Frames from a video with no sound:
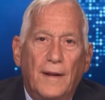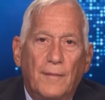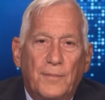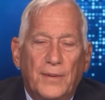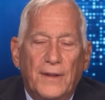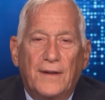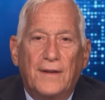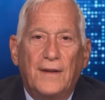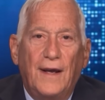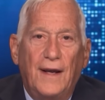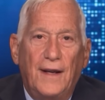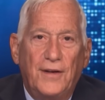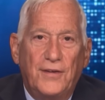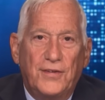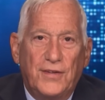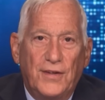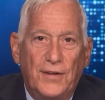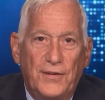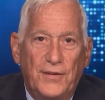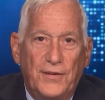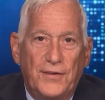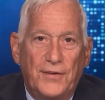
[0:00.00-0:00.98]

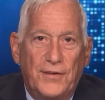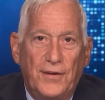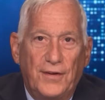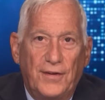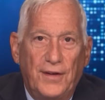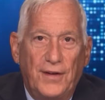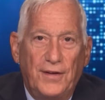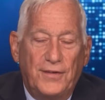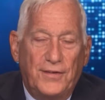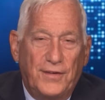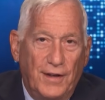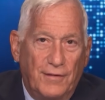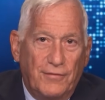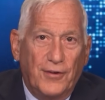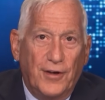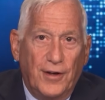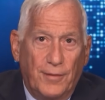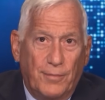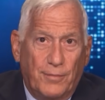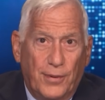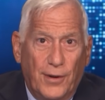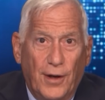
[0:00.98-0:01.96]
implications do these
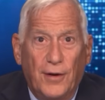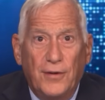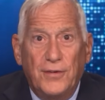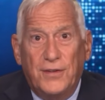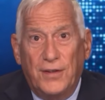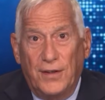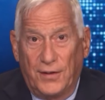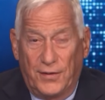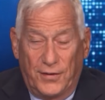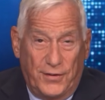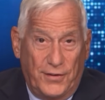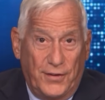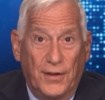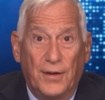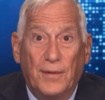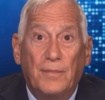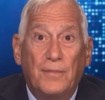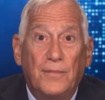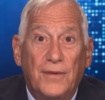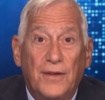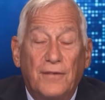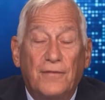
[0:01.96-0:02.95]
different approaches to
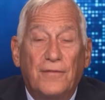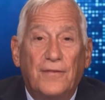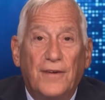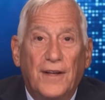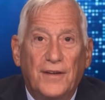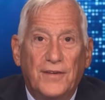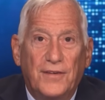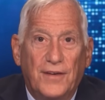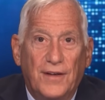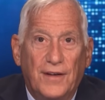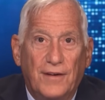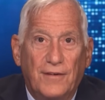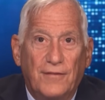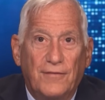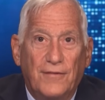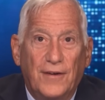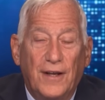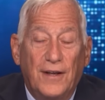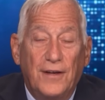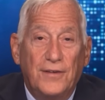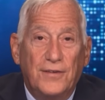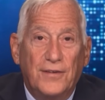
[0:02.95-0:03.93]
defense
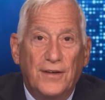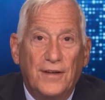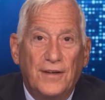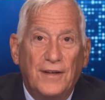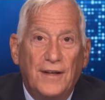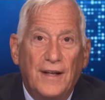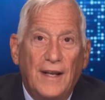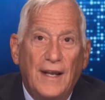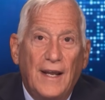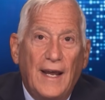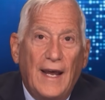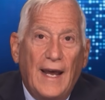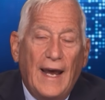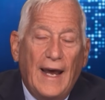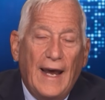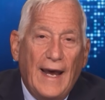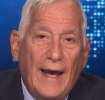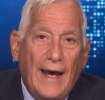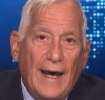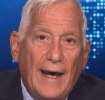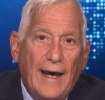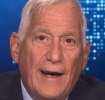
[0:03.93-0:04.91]
innovation
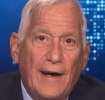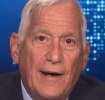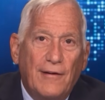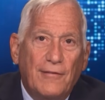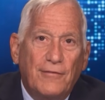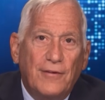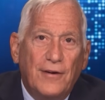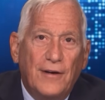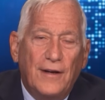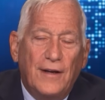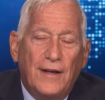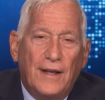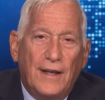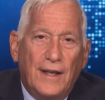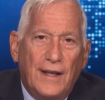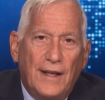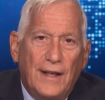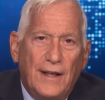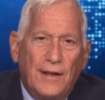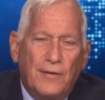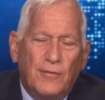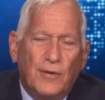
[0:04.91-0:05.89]
have
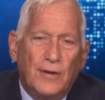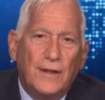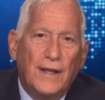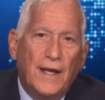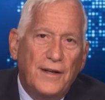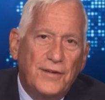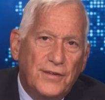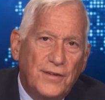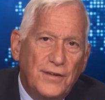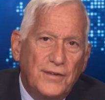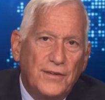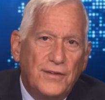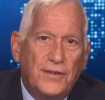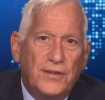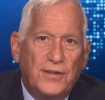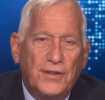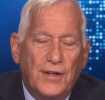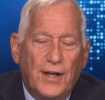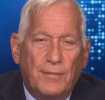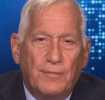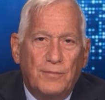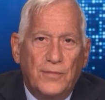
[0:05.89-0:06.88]
in
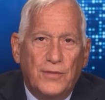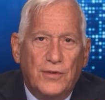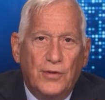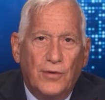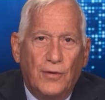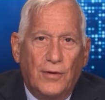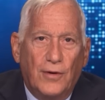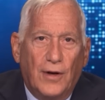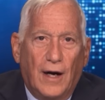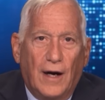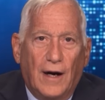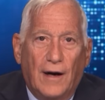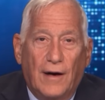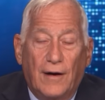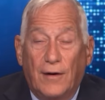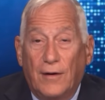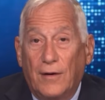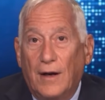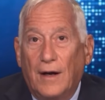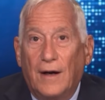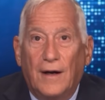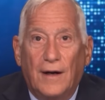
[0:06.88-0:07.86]
relationship to
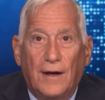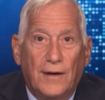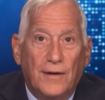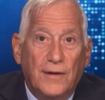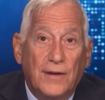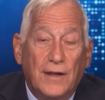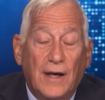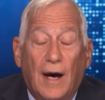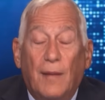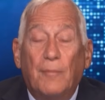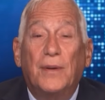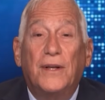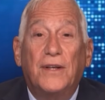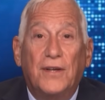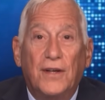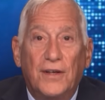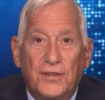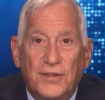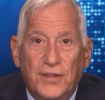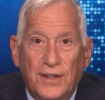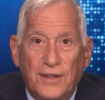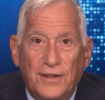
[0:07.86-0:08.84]
our uh,
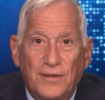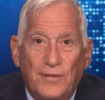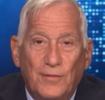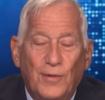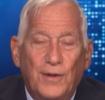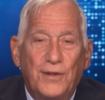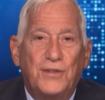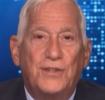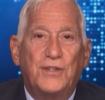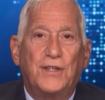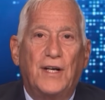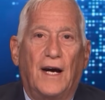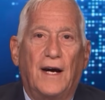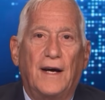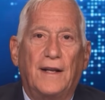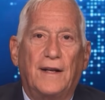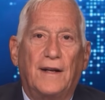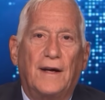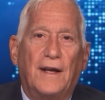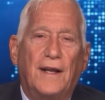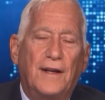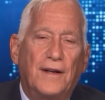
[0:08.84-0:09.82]
competition with
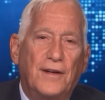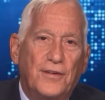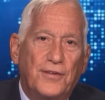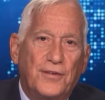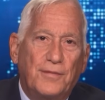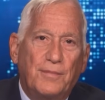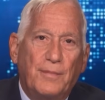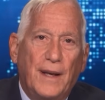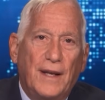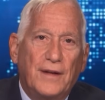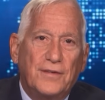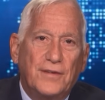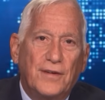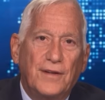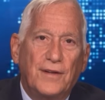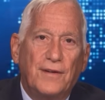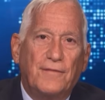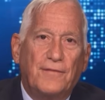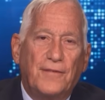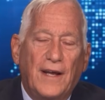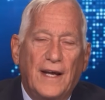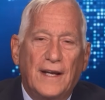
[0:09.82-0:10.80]
China, and especially
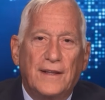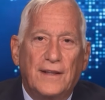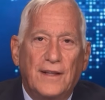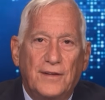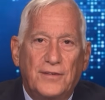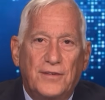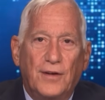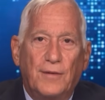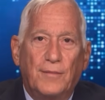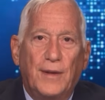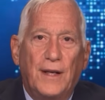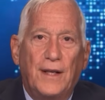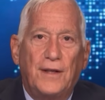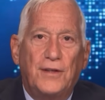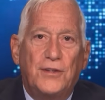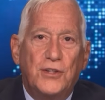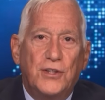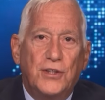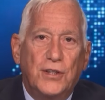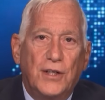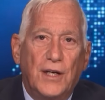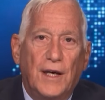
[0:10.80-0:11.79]
the fact that so many
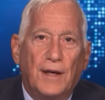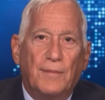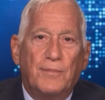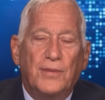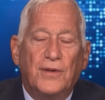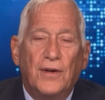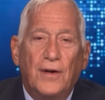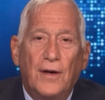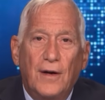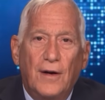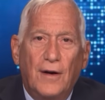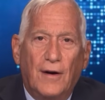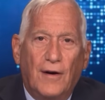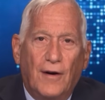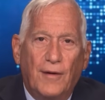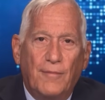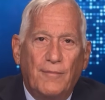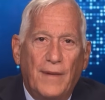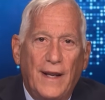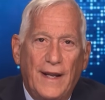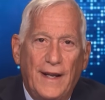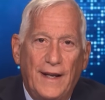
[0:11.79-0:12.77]
chips are
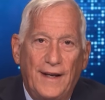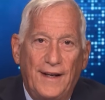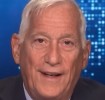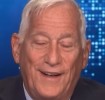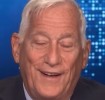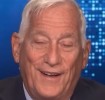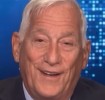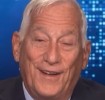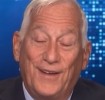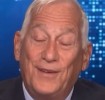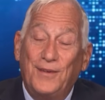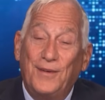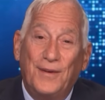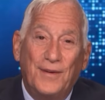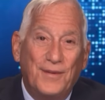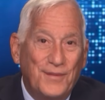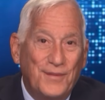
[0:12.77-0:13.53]
made in